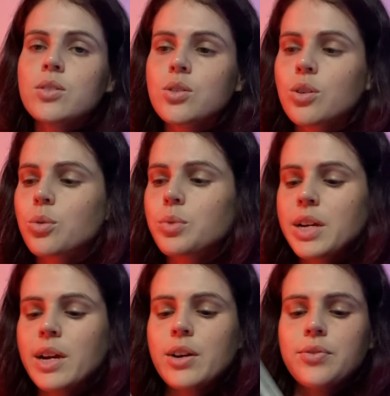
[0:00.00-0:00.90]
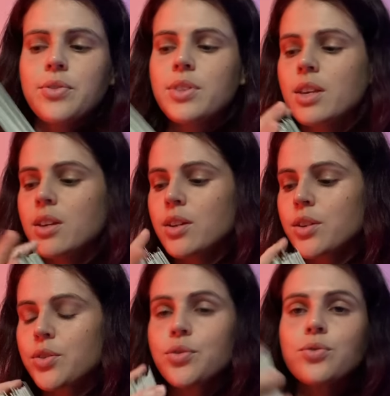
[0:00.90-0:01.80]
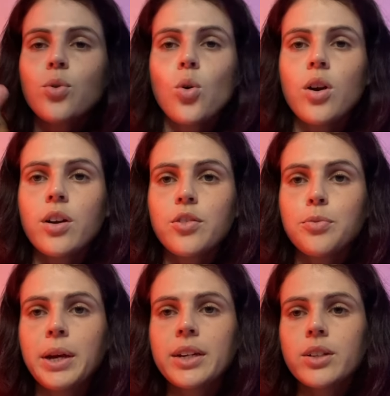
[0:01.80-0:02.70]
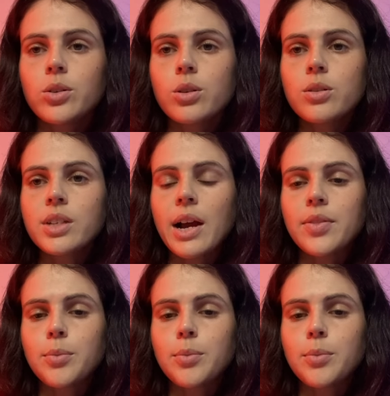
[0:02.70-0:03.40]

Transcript: So we have the Four of Pentacles at the